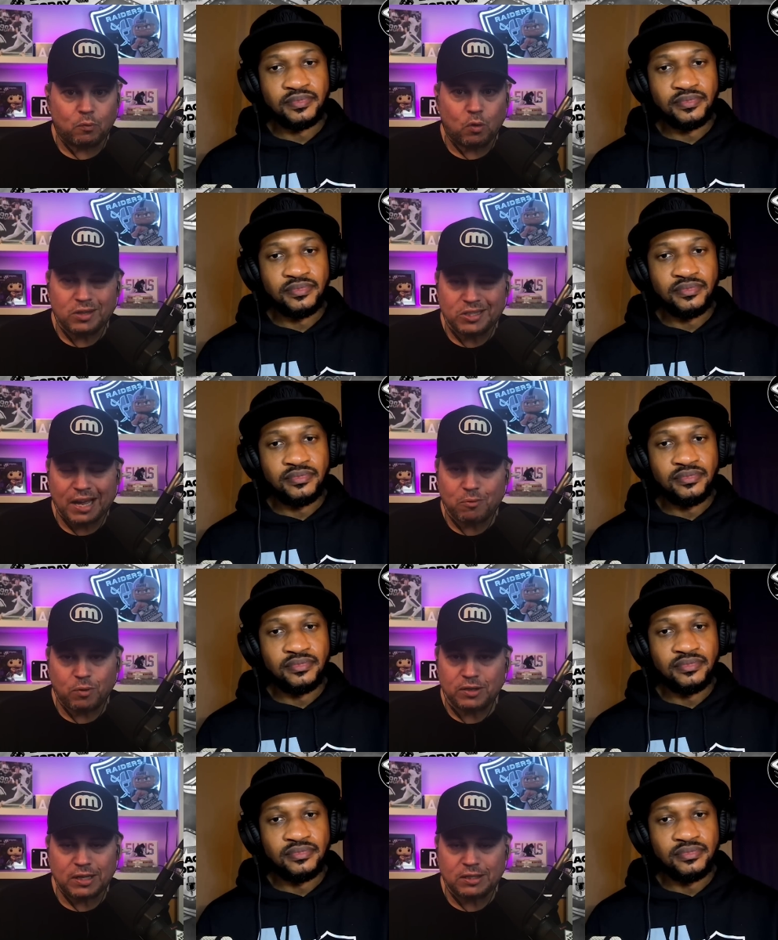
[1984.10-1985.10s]
Speaker 1: what is that,
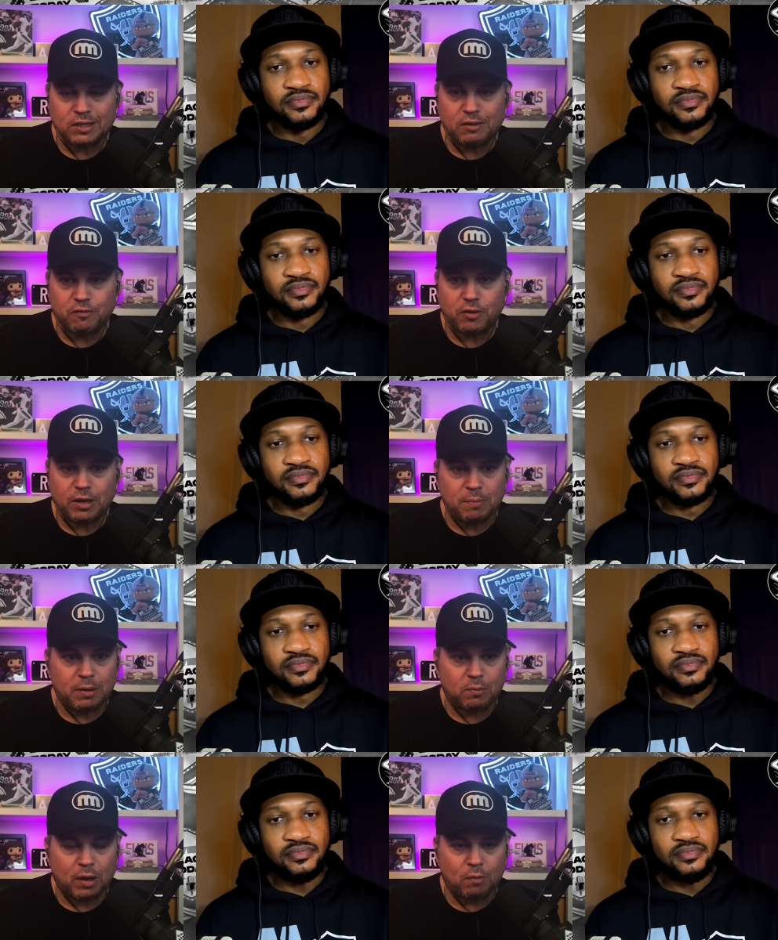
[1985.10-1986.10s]
what does that say for him,
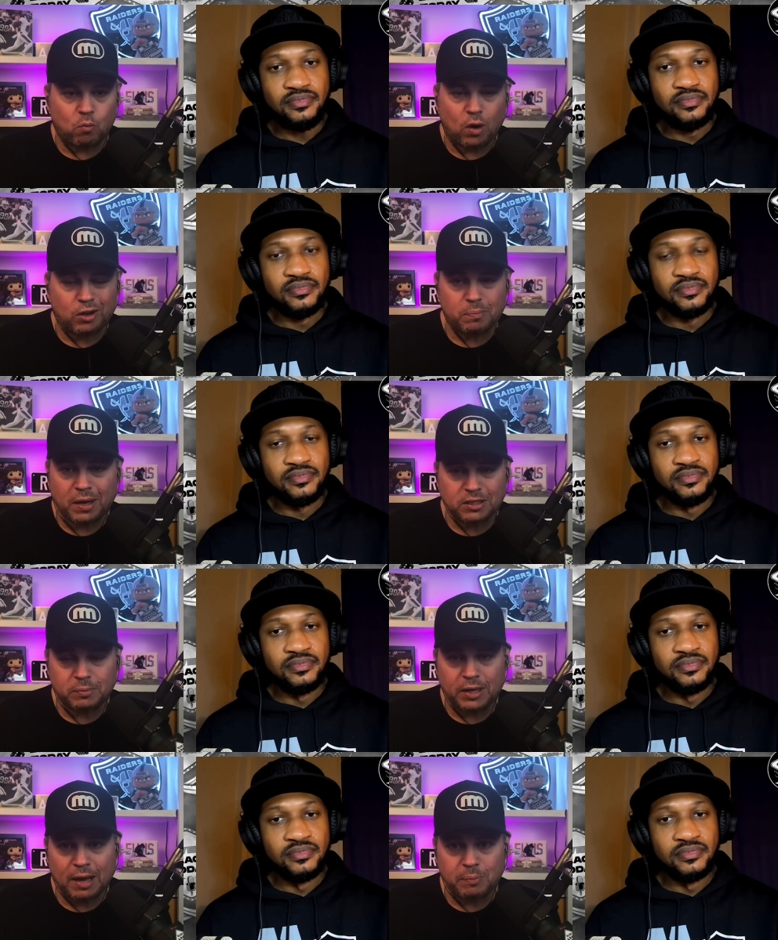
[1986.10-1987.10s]
and, and what could
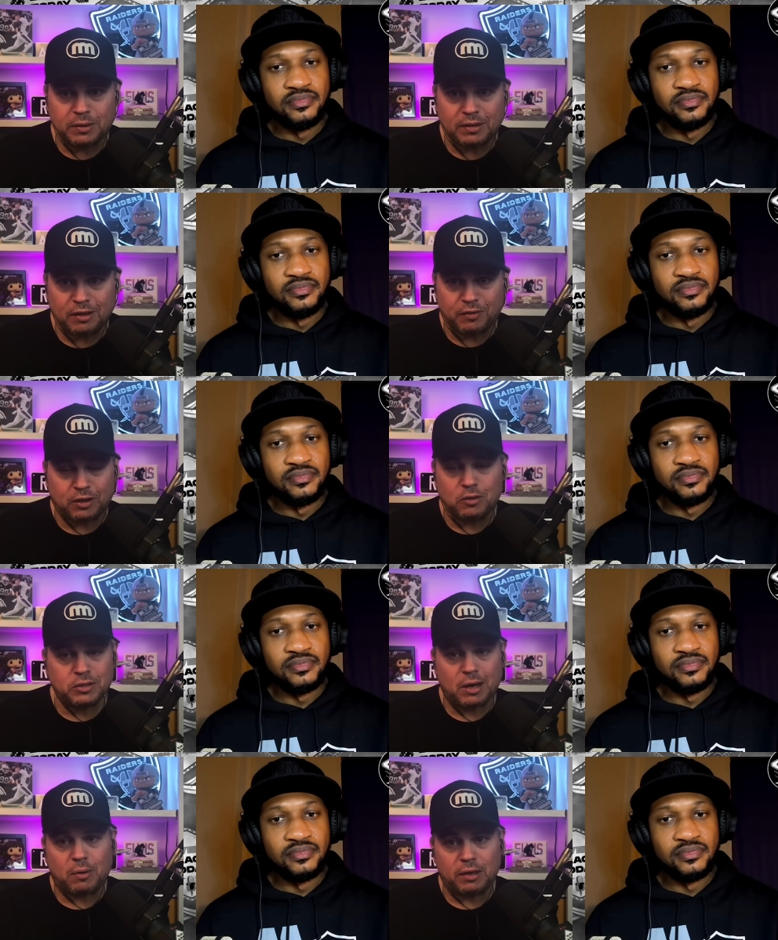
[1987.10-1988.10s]
possibly happen if it goes
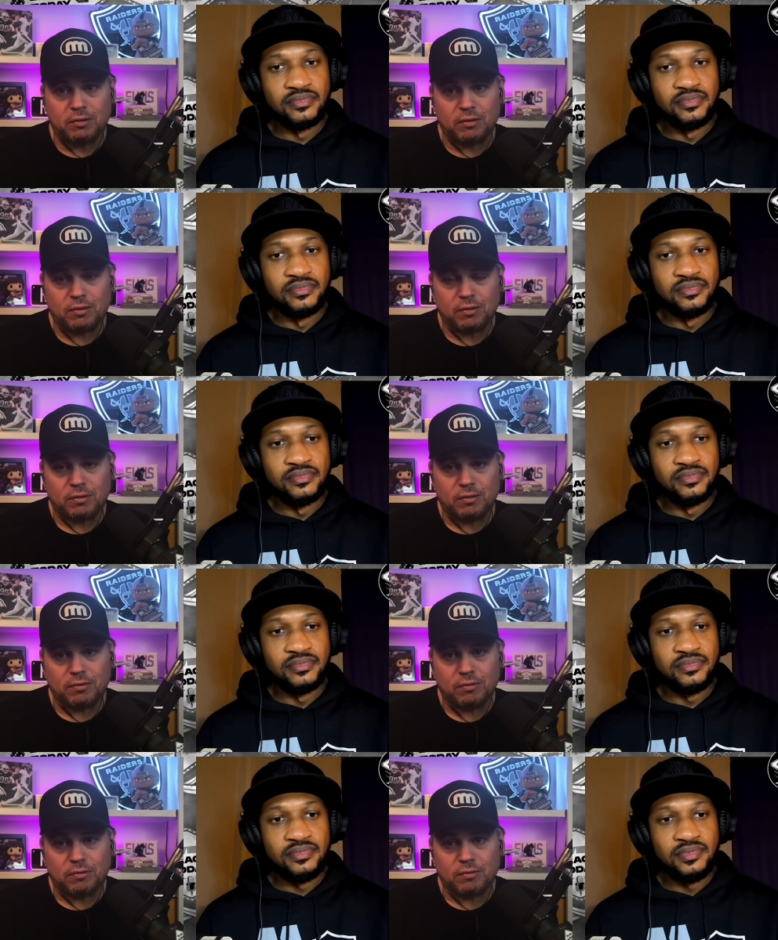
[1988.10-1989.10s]
that way?
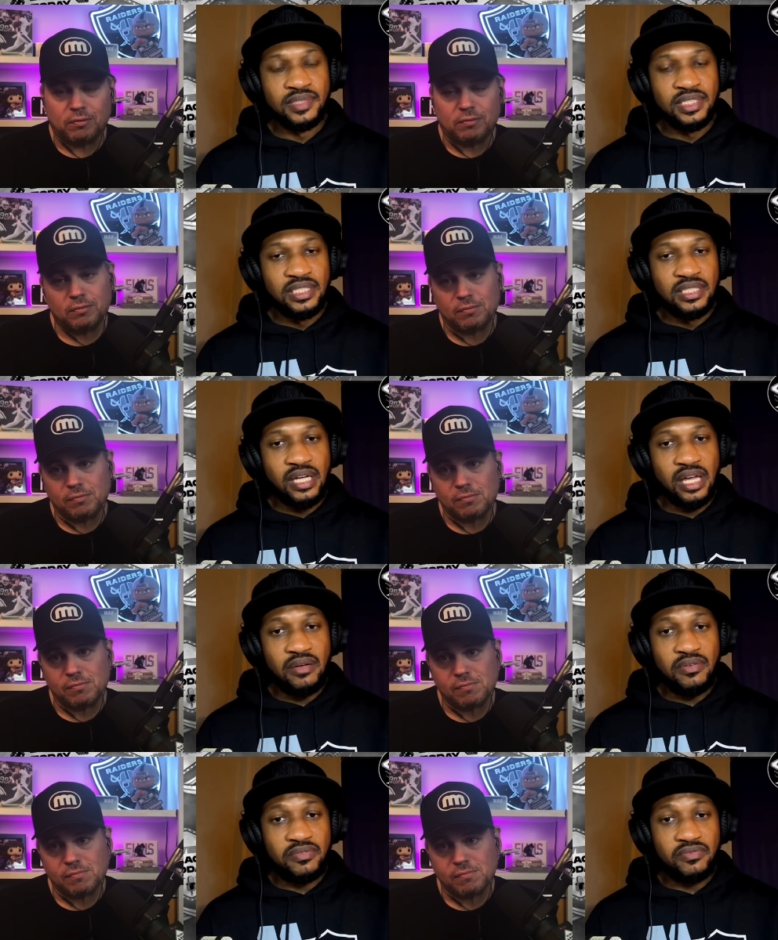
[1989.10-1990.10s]
I
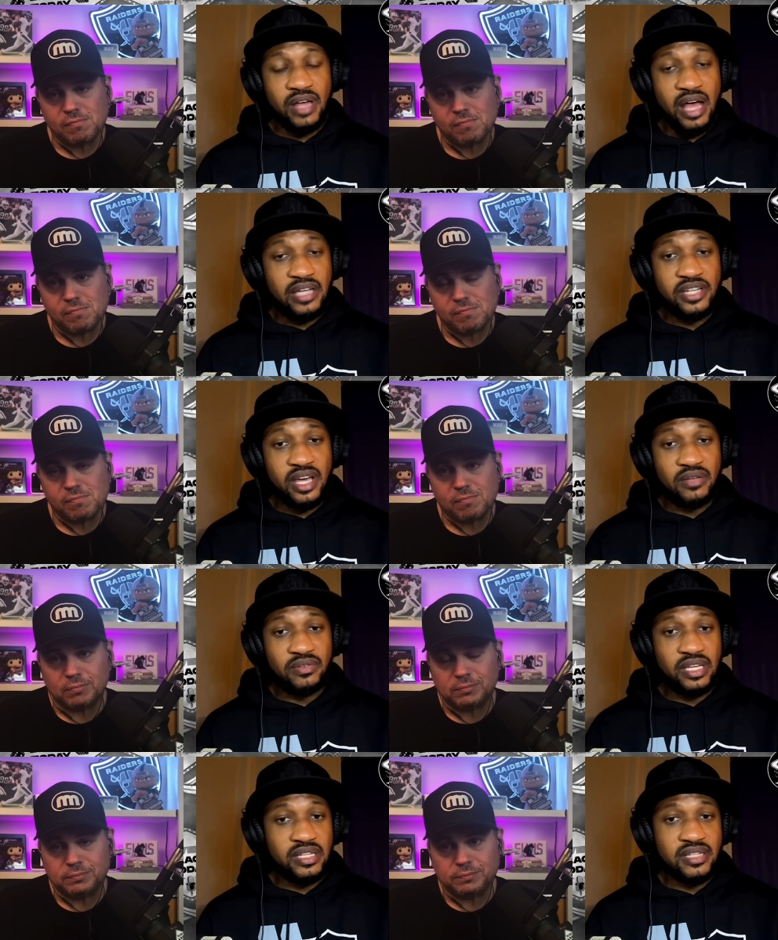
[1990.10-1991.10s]
don't
Speaker 2: actually I don't
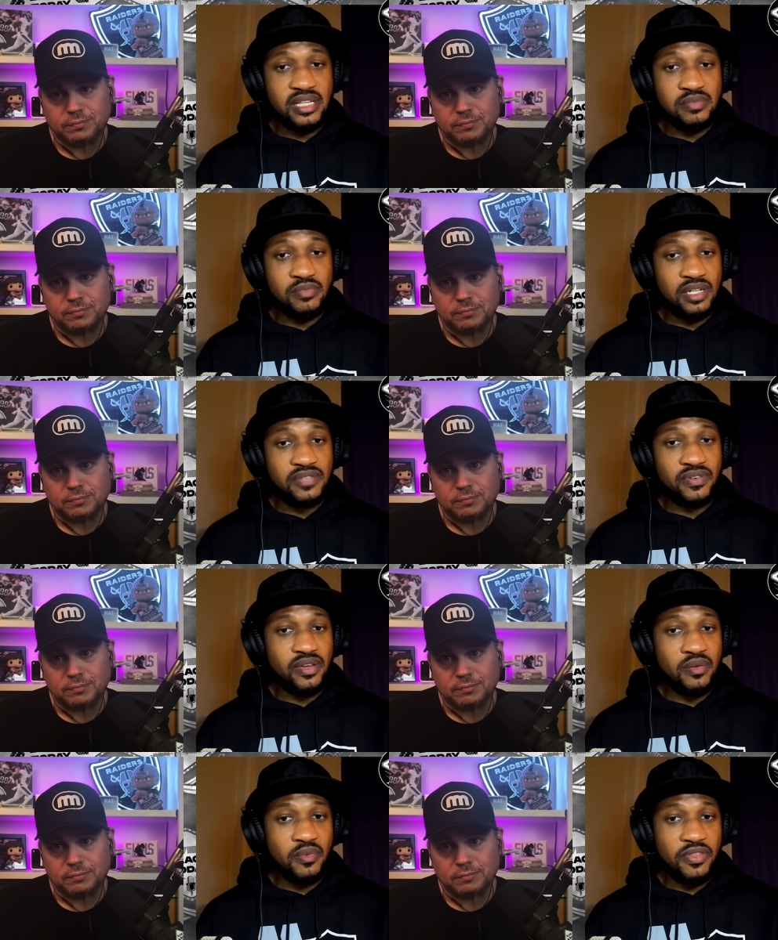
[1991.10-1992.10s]
think it says much for
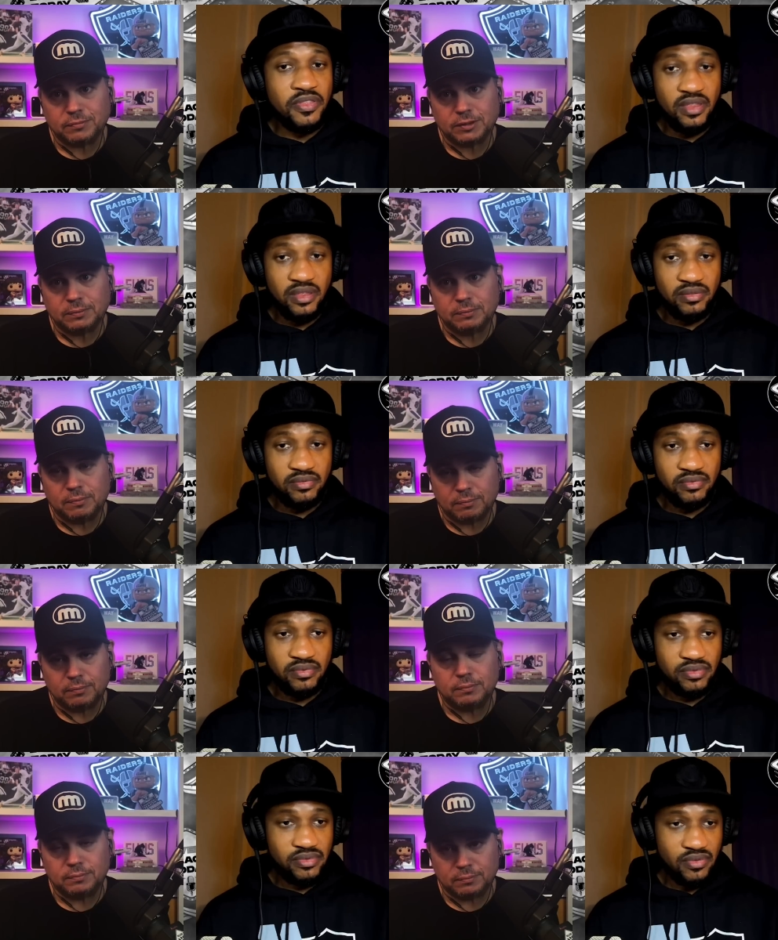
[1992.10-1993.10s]
him within
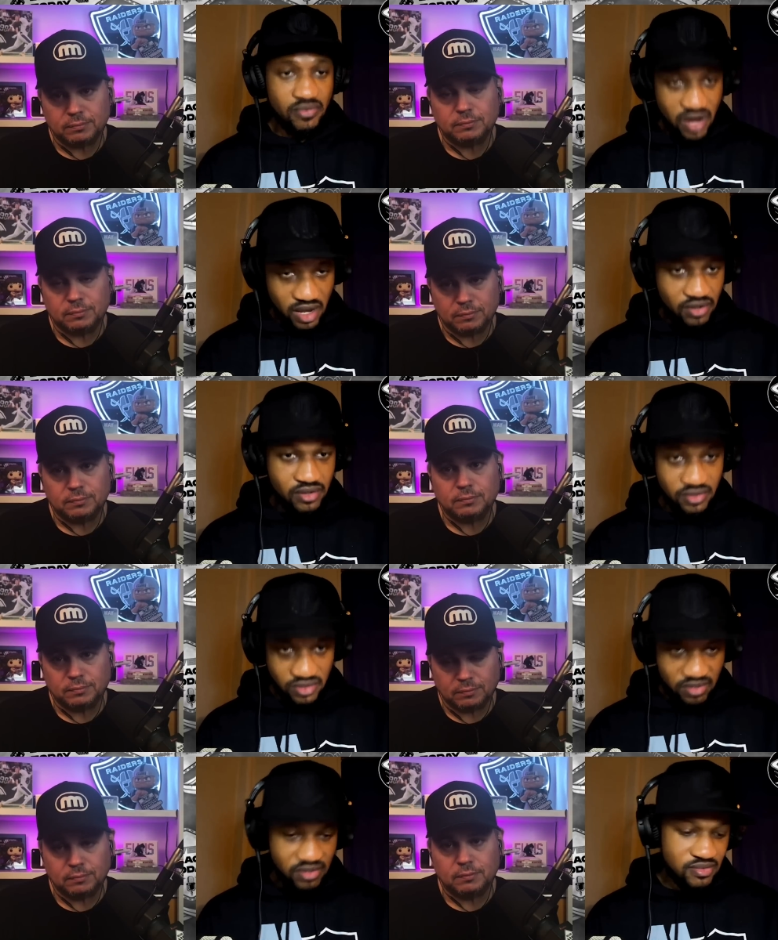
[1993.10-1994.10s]
the
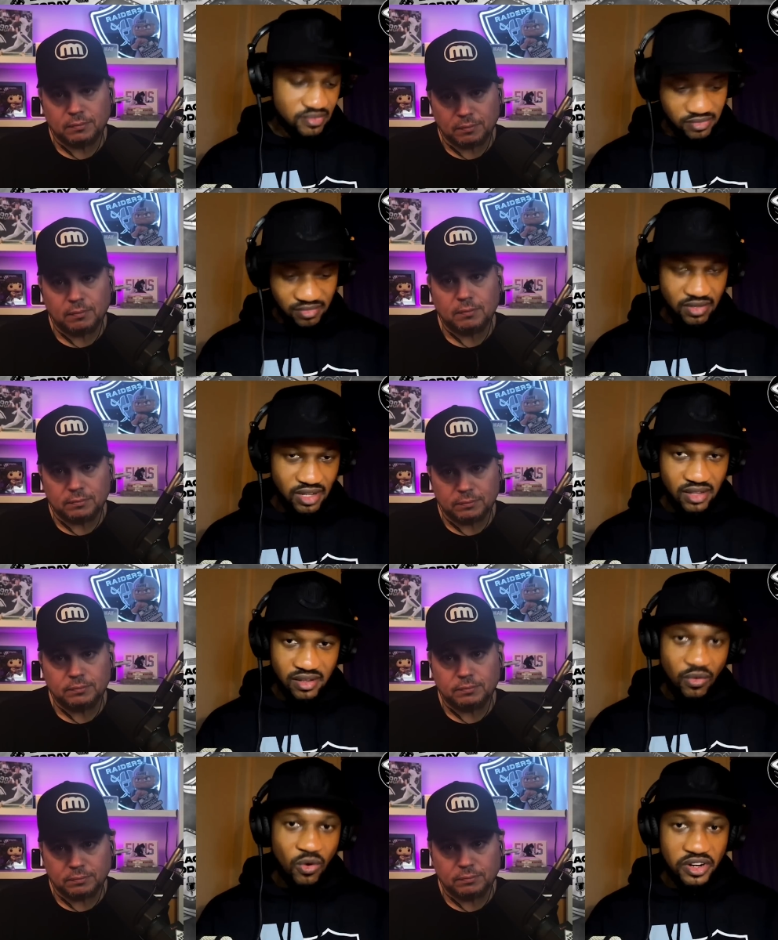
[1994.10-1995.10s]
Raiders
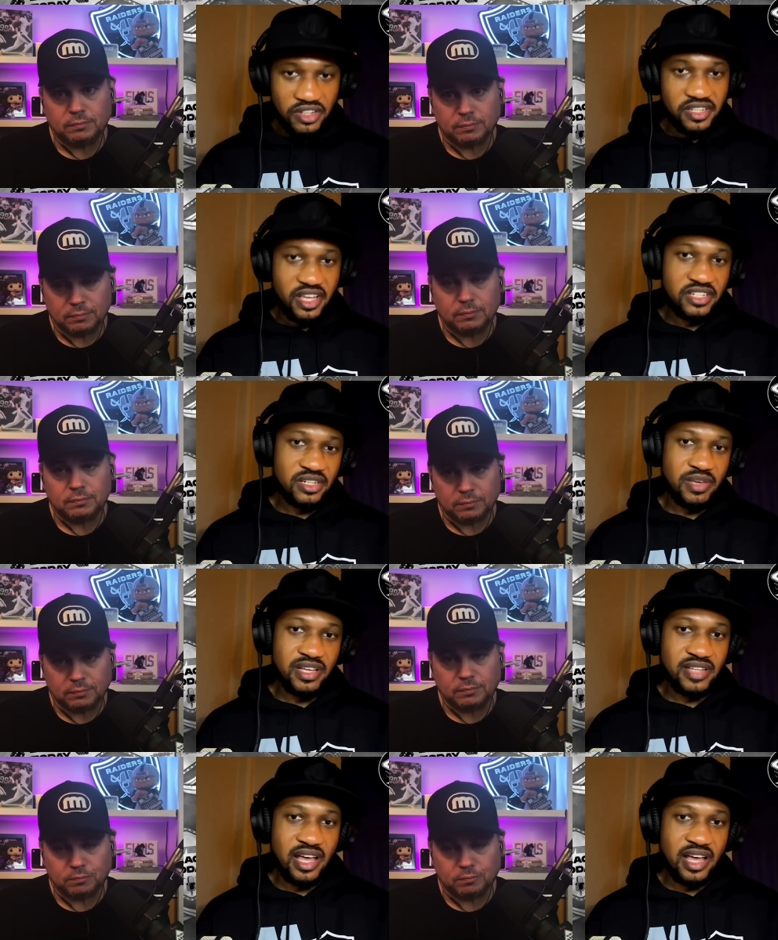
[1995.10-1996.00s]
organization, because I